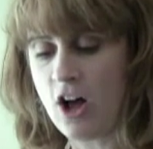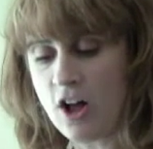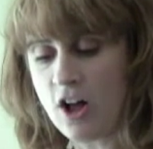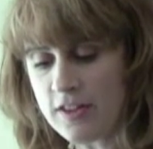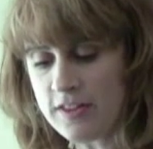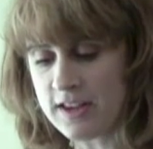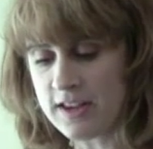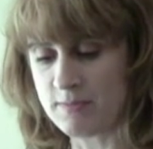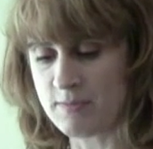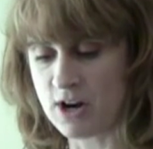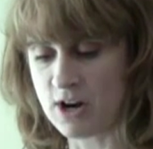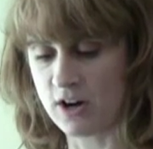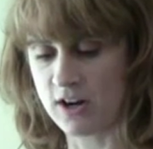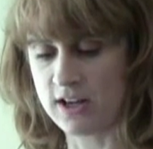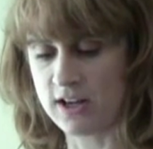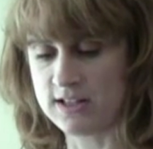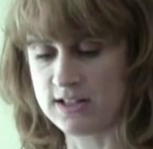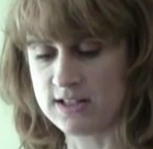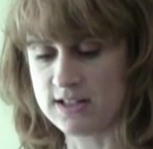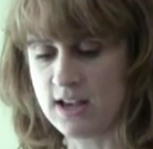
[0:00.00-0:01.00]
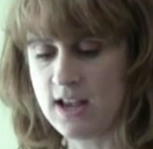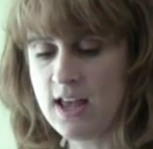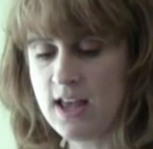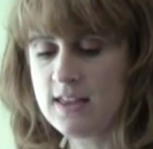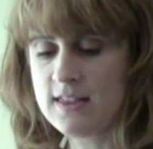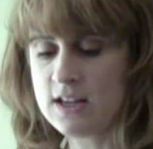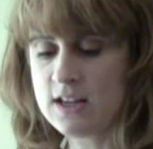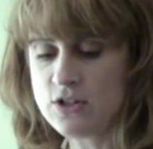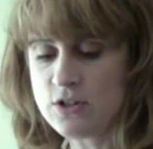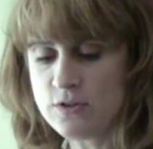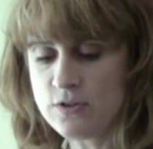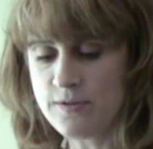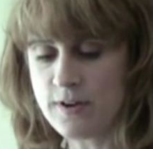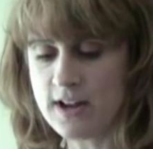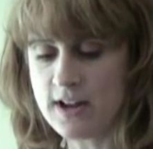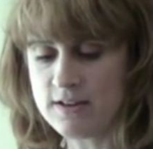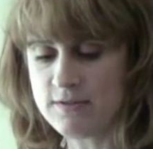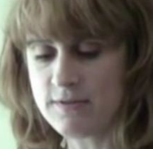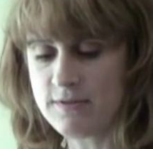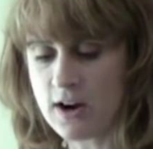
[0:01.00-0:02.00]
all the Americans, they do
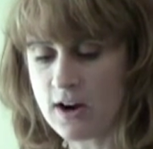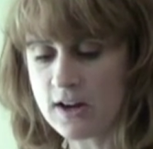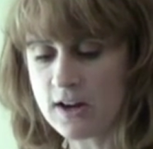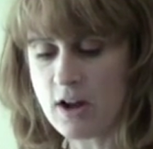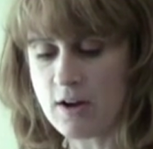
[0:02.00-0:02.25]
find a very